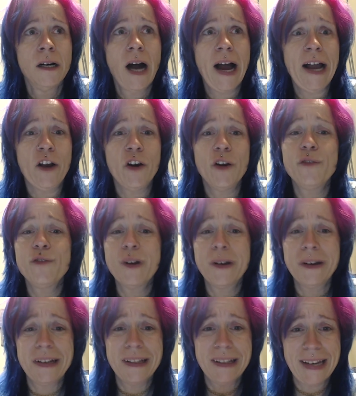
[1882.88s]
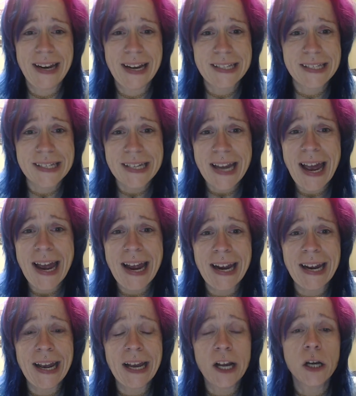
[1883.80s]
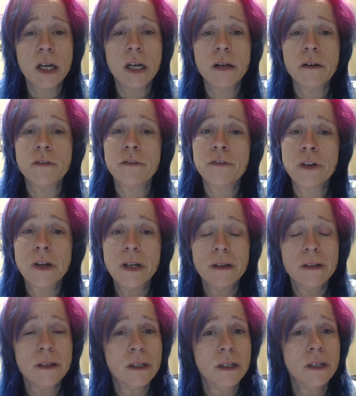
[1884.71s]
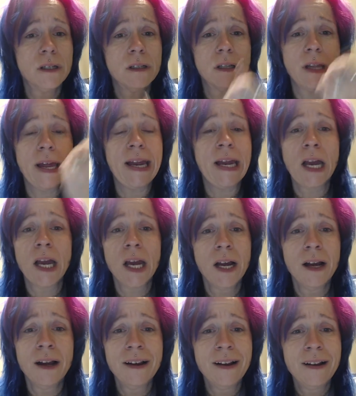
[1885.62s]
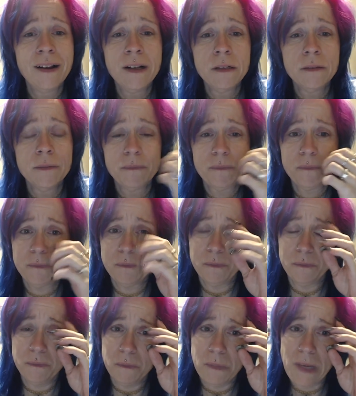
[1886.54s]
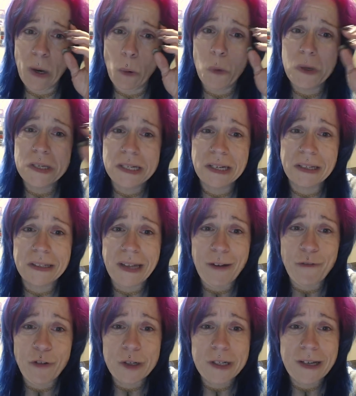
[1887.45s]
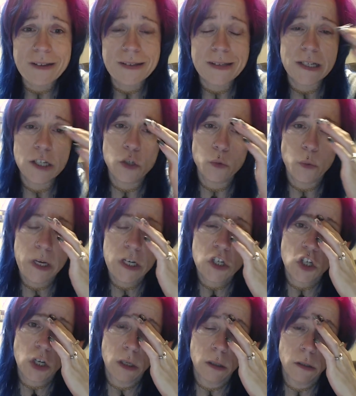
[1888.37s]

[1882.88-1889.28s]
I could have done it the next day. I could have, like, it wasn't a life or death situation.